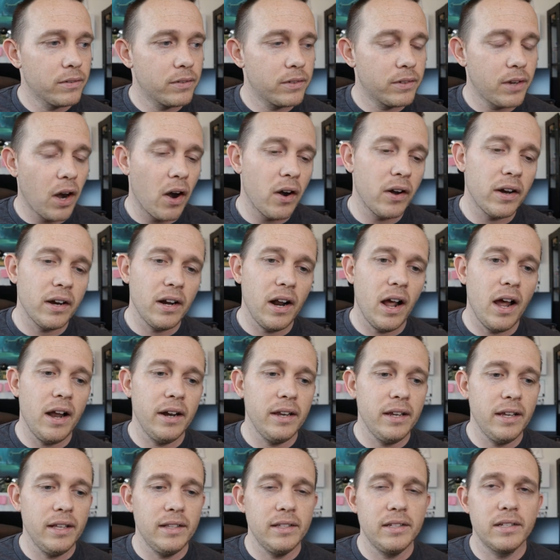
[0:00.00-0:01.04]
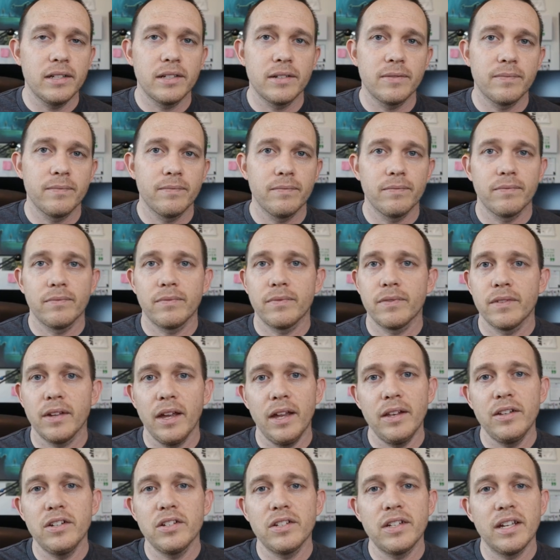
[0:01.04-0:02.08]
target audience
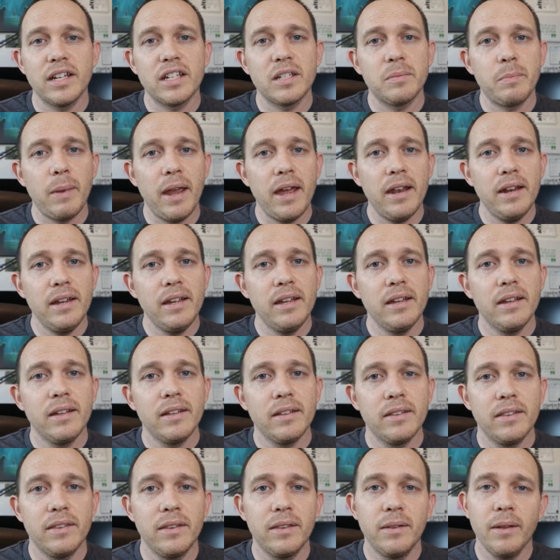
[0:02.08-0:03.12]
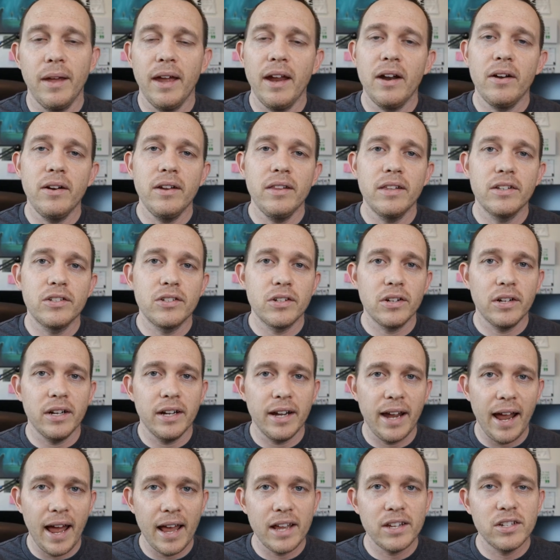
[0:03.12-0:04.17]
and just expanding the area that you're going
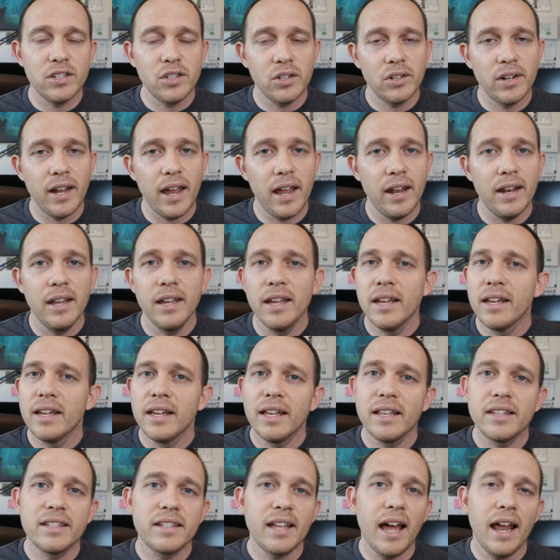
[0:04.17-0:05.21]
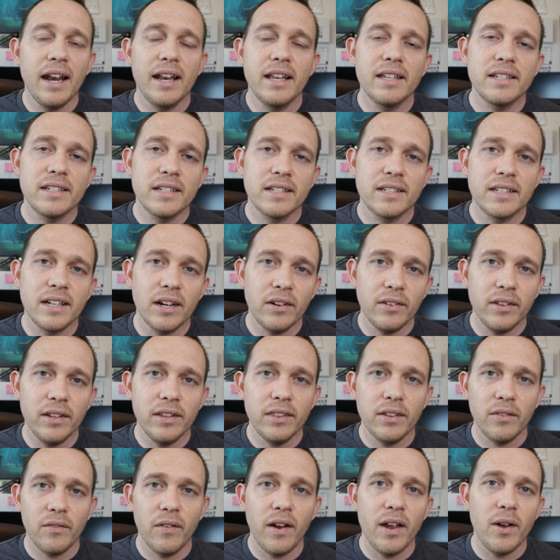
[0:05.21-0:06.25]
to cast your net, it's not necessarily
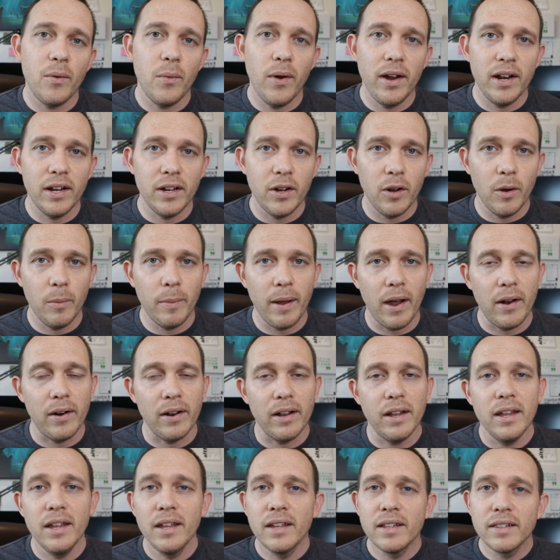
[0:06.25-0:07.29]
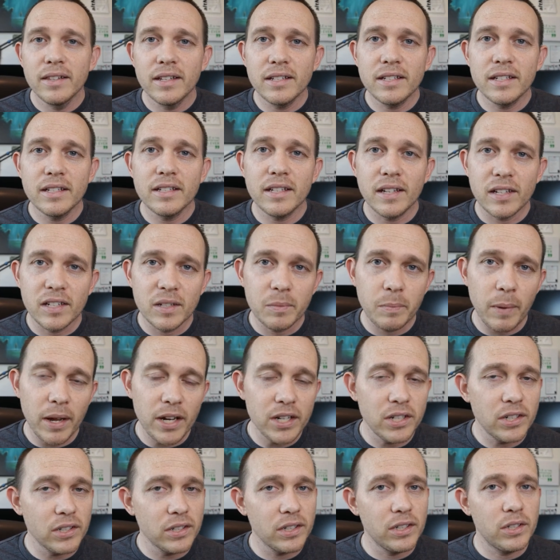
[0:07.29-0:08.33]
the right way to go about it. This is
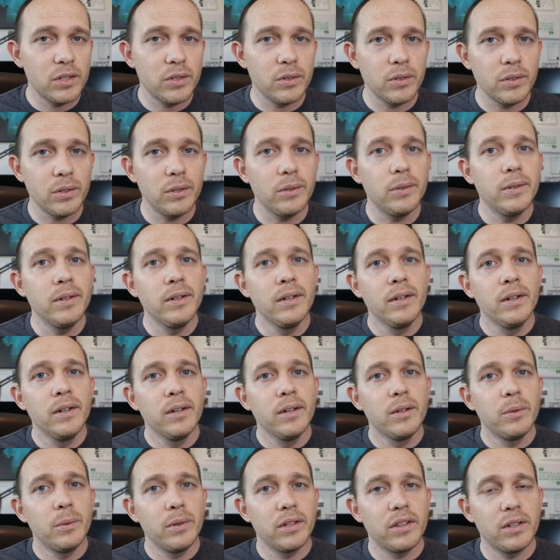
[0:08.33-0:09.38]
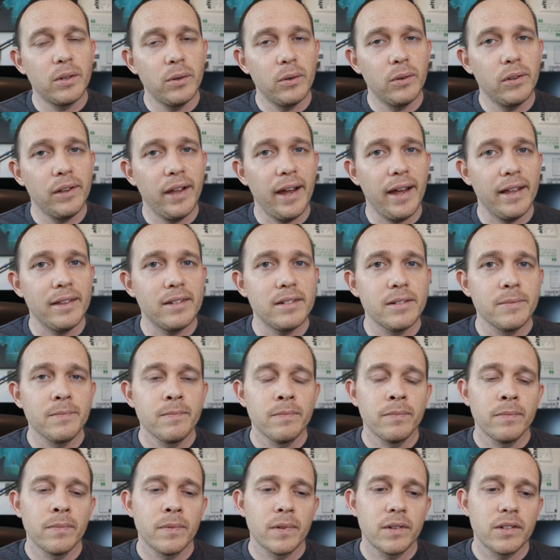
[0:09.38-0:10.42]
especially true with Google Ads.
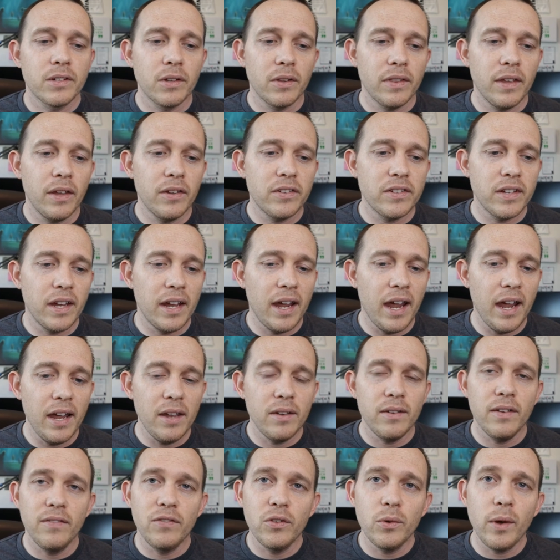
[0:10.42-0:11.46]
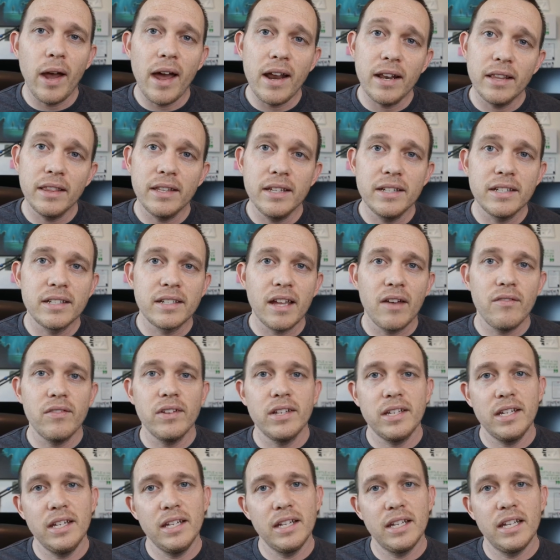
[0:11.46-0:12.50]
So they'll say, hey, if you added these
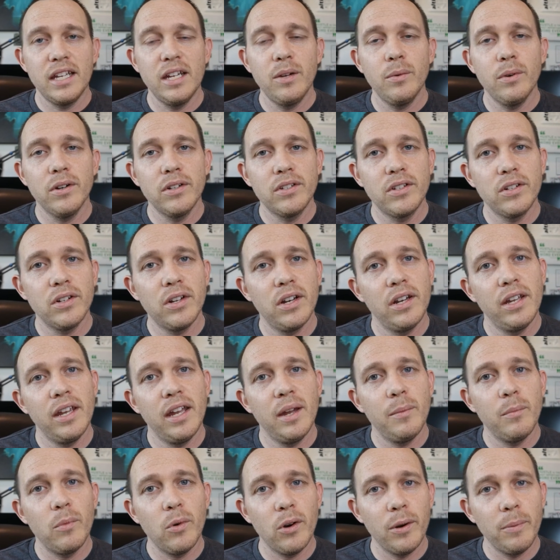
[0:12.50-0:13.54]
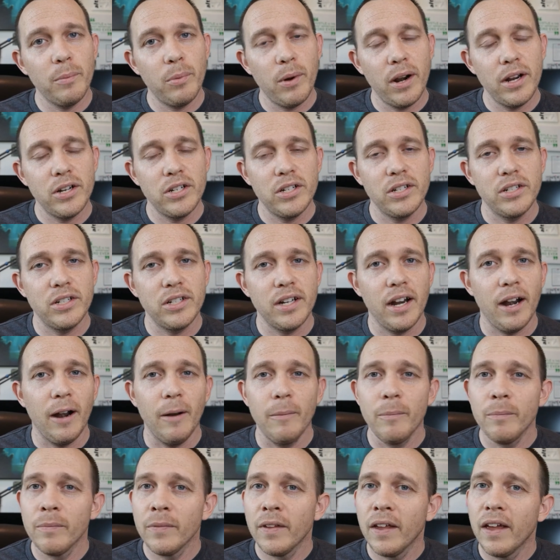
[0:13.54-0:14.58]
17 keywords, you're going to get more impression share.
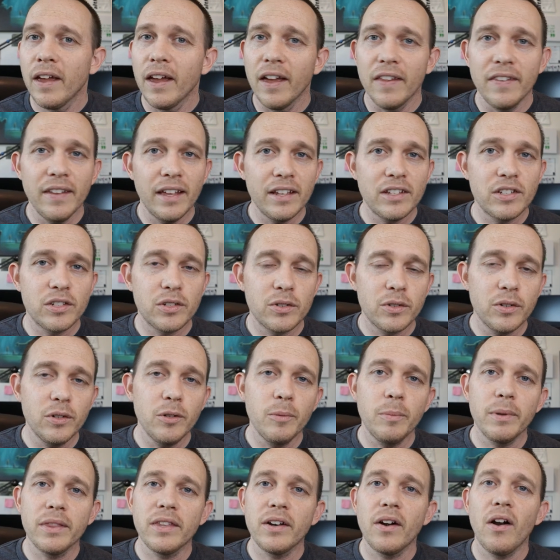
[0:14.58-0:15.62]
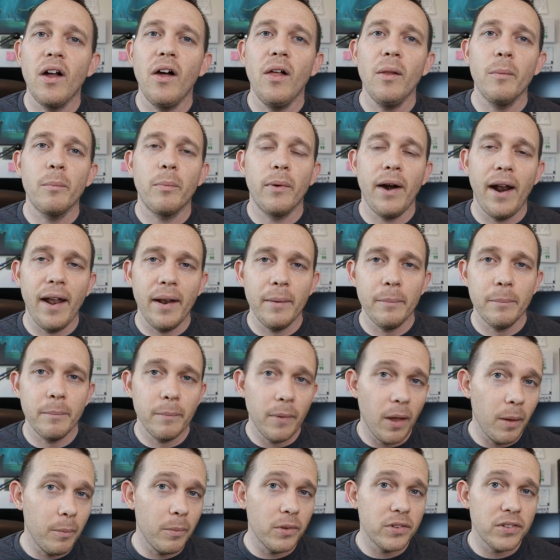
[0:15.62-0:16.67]
And that's true, but they're all broad,
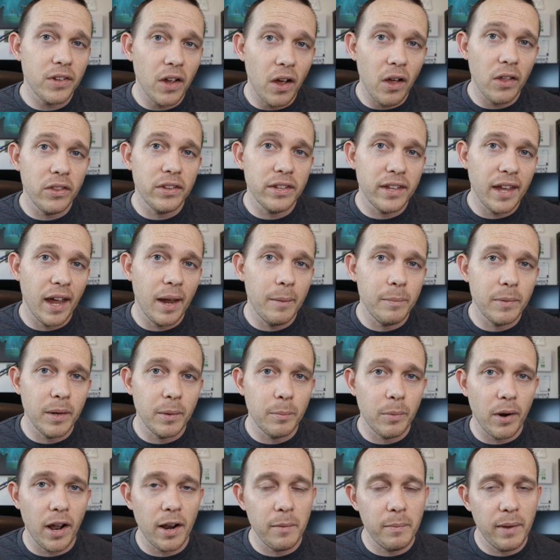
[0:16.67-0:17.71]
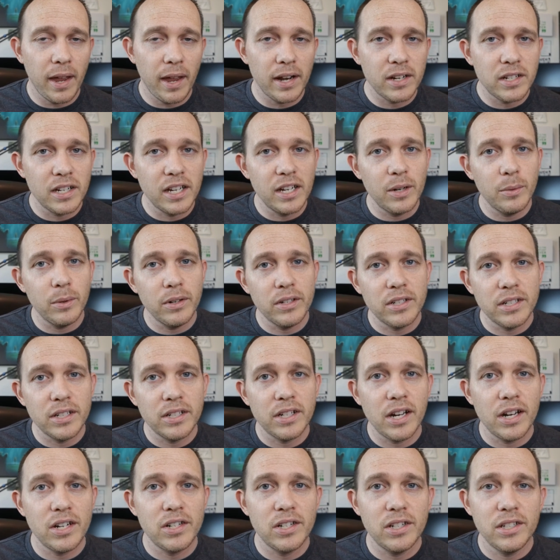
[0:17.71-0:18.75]
almost all the time, they're broad match keyword
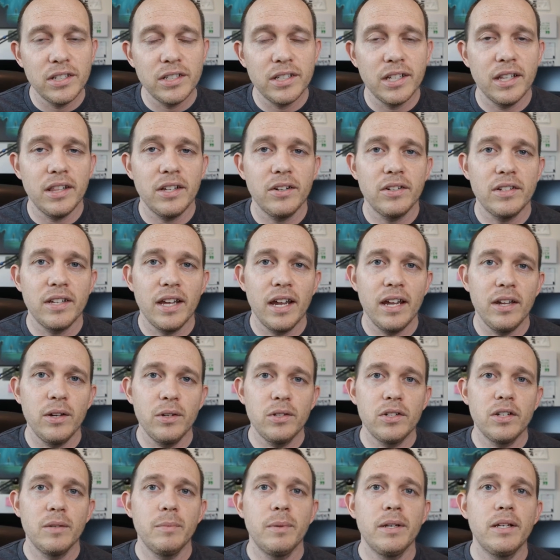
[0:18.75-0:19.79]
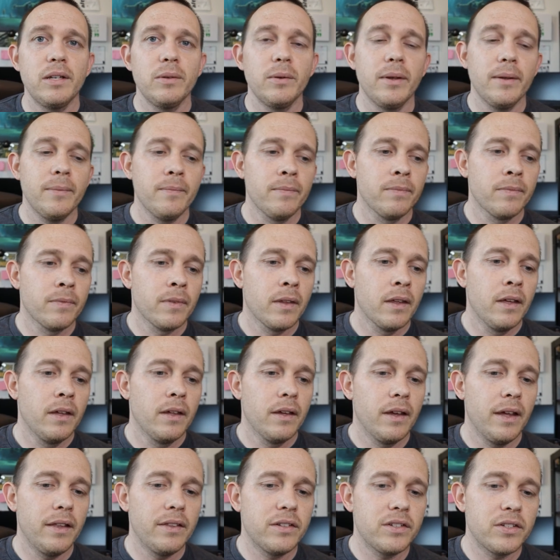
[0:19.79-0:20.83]
suggestions that they're saying you should be doing.
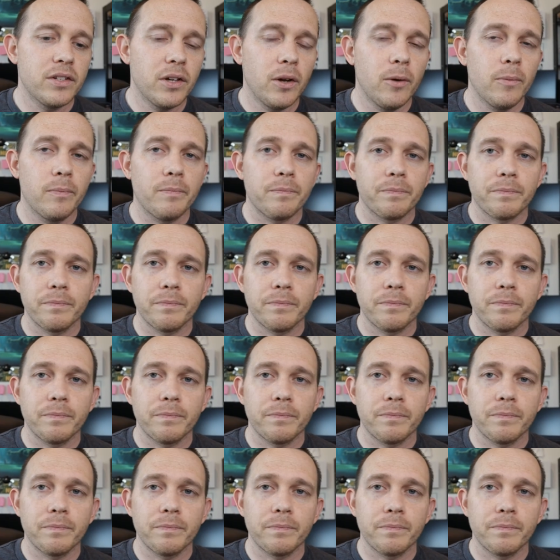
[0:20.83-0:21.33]
And so